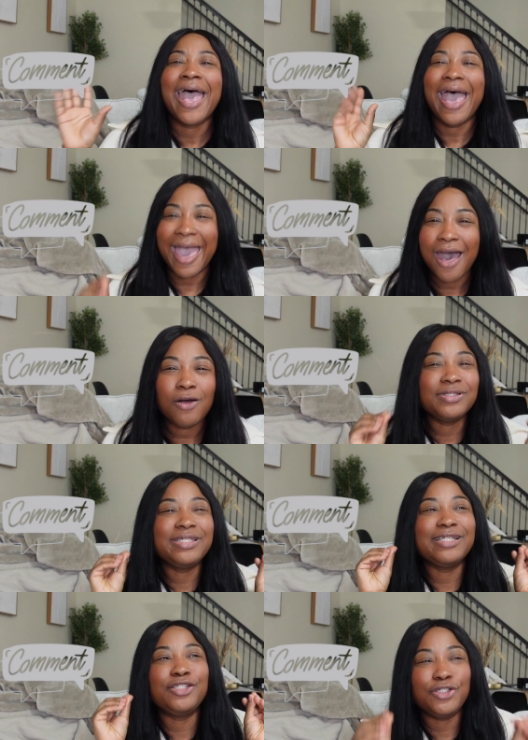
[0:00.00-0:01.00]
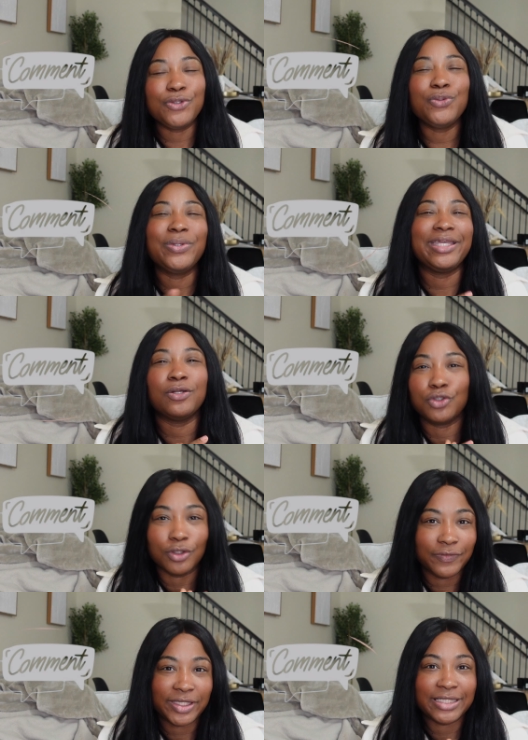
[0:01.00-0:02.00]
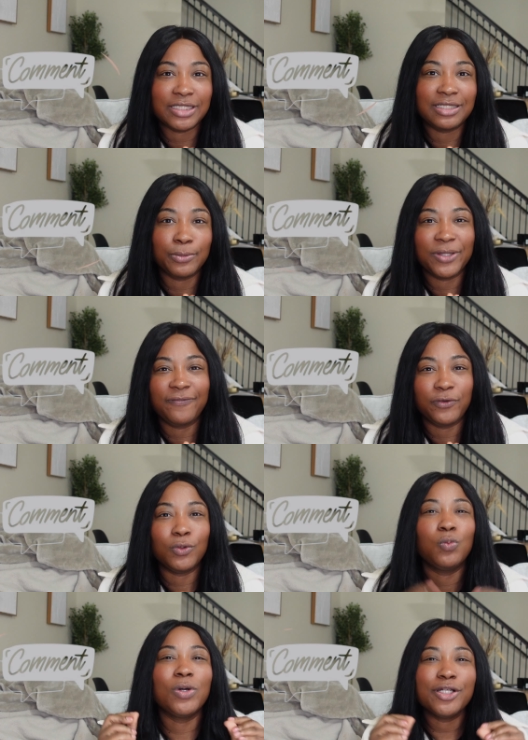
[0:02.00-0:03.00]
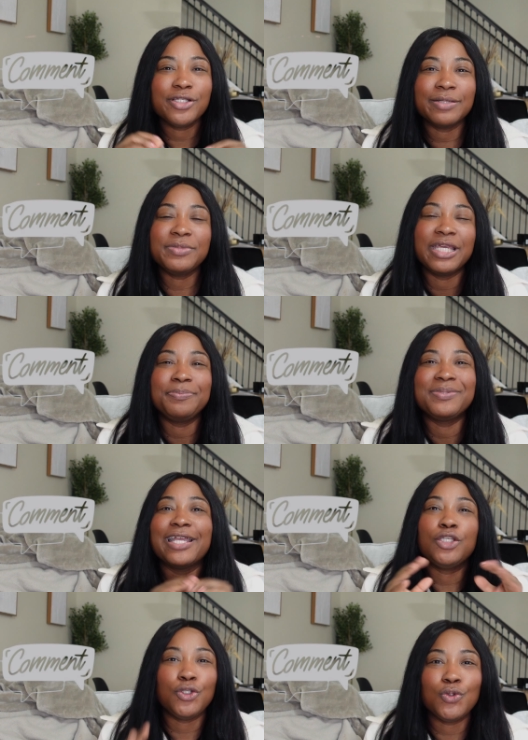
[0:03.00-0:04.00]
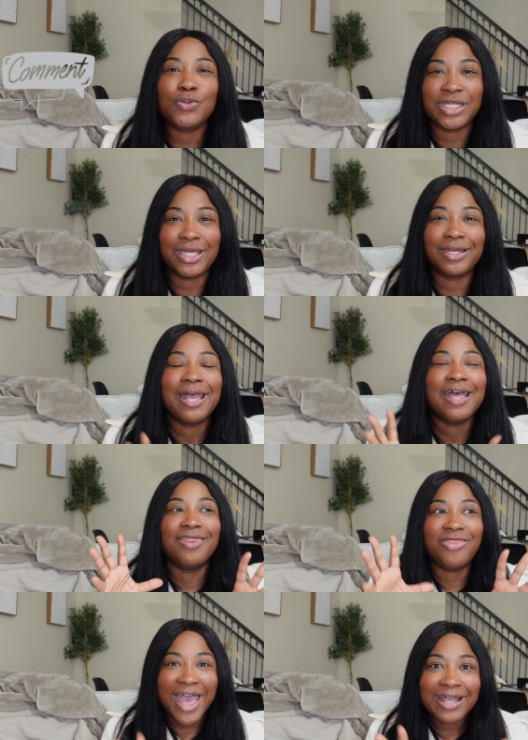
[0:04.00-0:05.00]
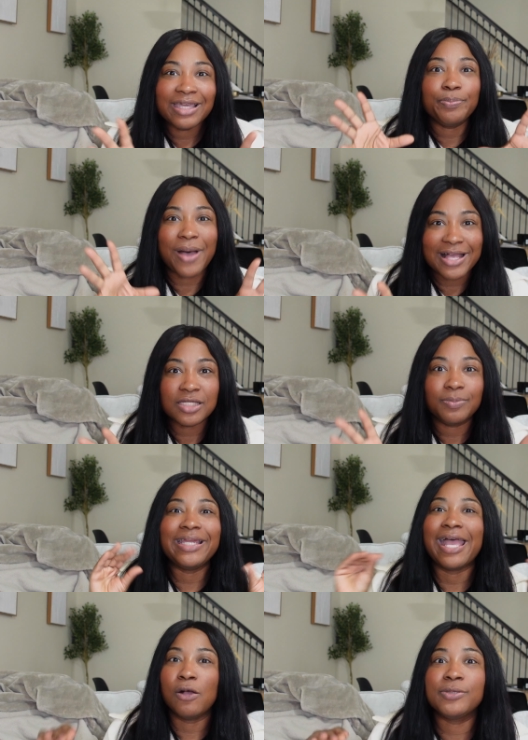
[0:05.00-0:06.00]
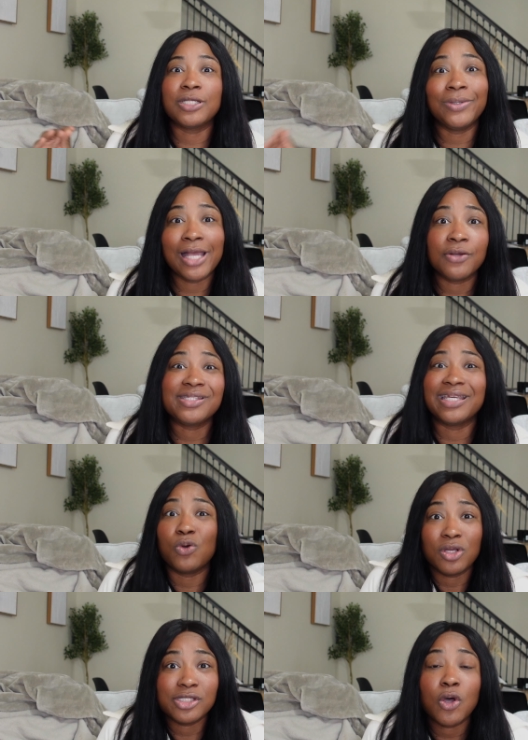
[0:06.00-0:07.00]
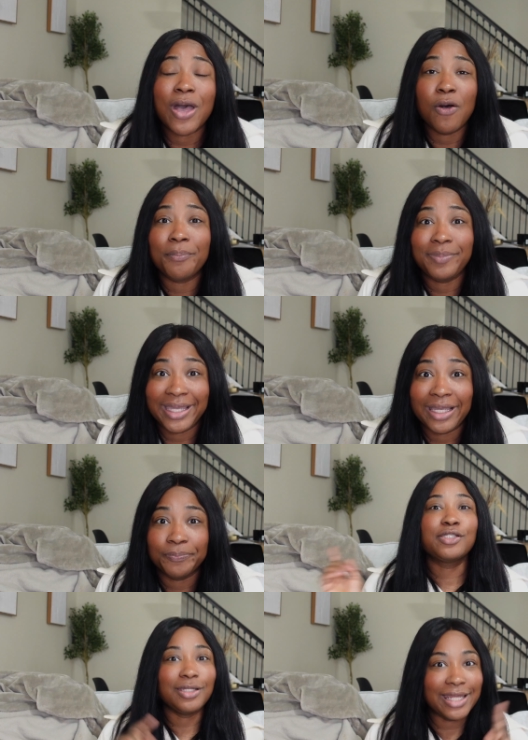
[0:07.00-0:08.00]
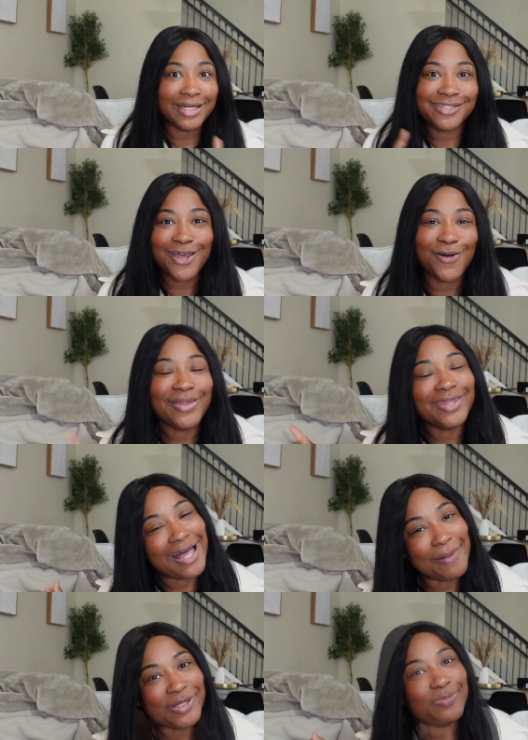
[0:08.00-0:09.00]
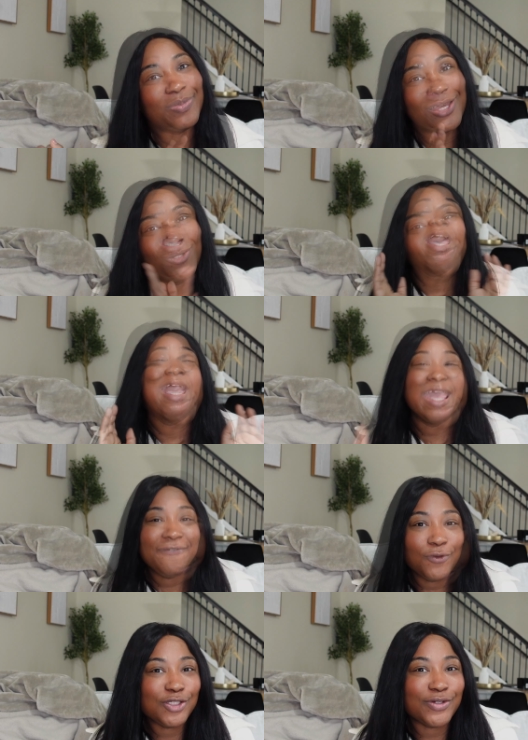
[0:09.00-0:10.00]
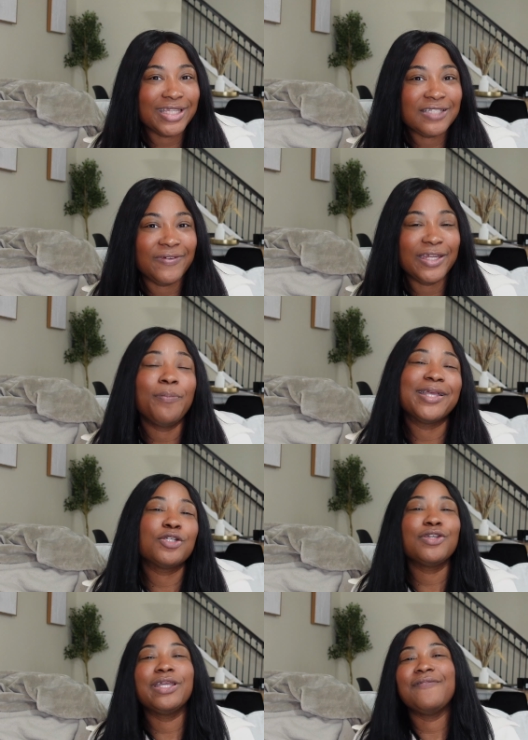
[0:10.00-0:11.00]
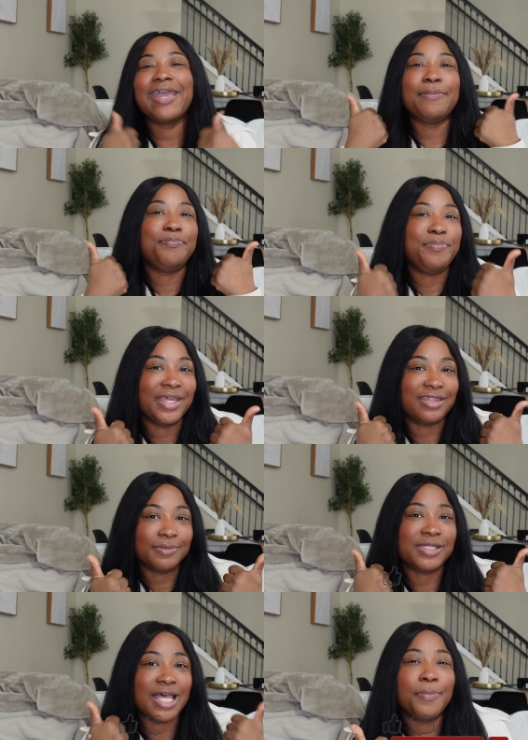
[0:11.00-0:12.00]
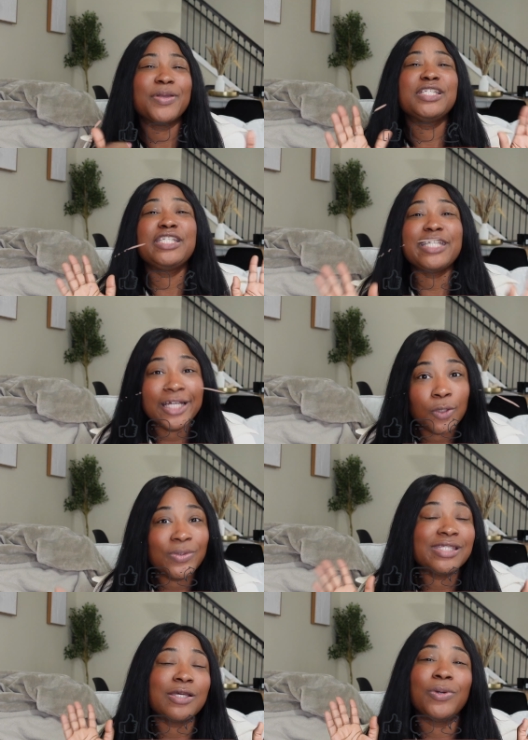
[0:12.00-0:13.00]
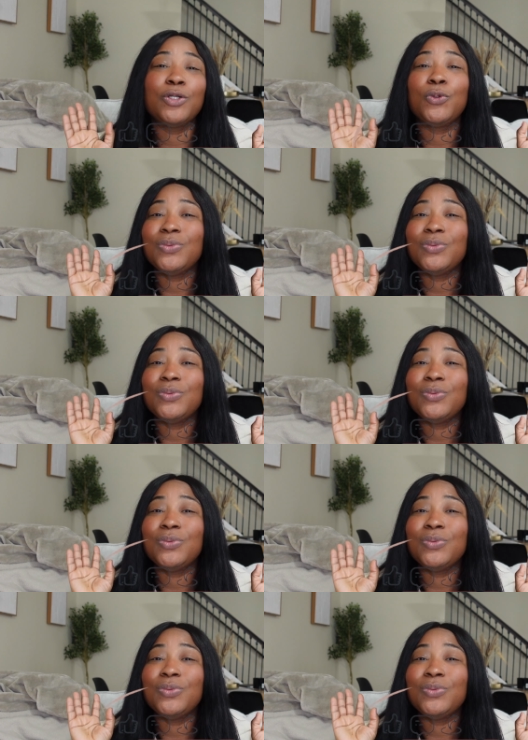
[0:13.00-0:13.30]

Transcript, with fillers: How did you heal your relationship with food? What are some tips that you did that can possibly help someone else and also help me? So let us know in the comments below. If you enjoyed this video, make sure you give it a big thumbs up, share it with someone who